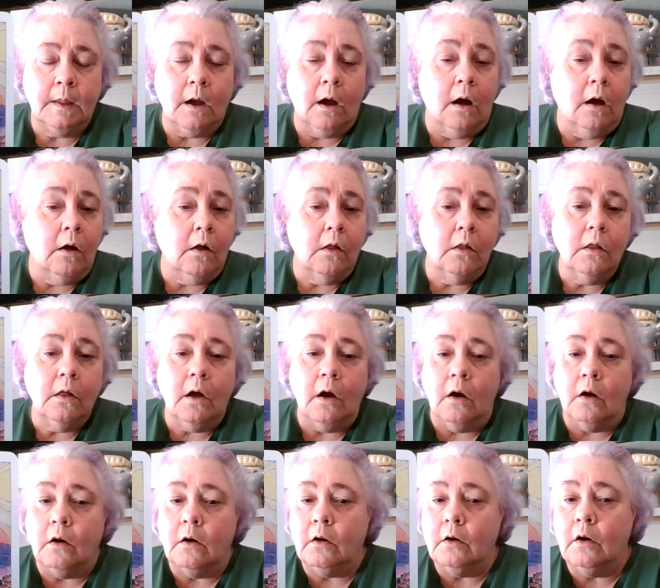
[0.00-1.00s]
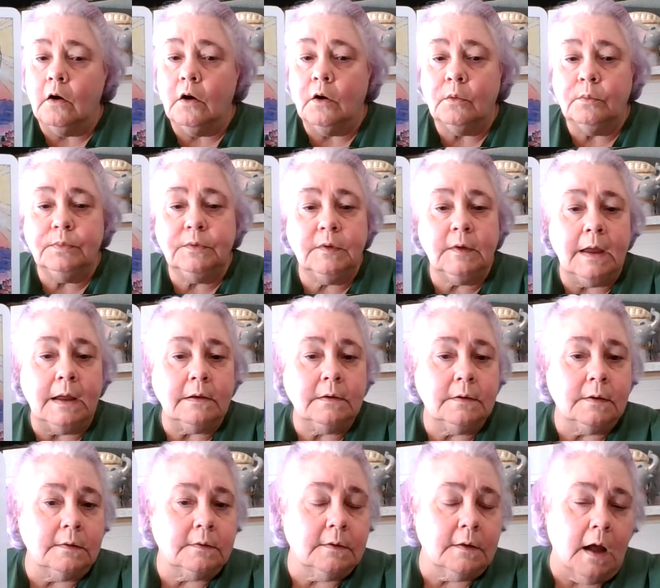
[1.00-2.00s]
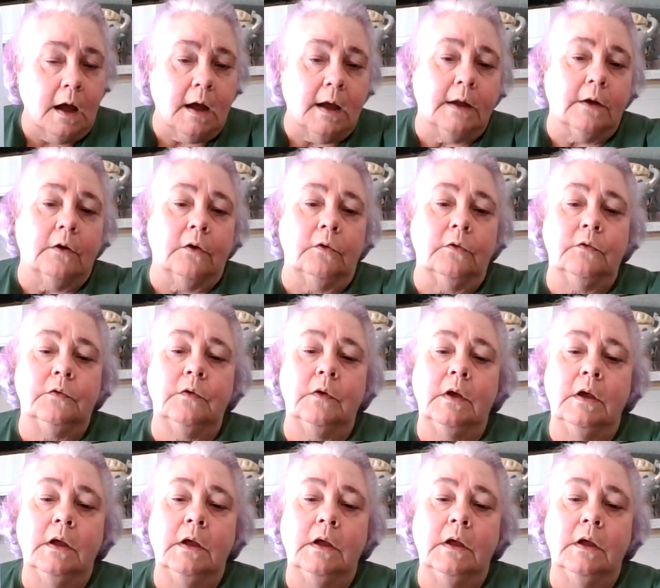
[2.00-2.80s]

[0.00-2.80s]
All our hopes and desires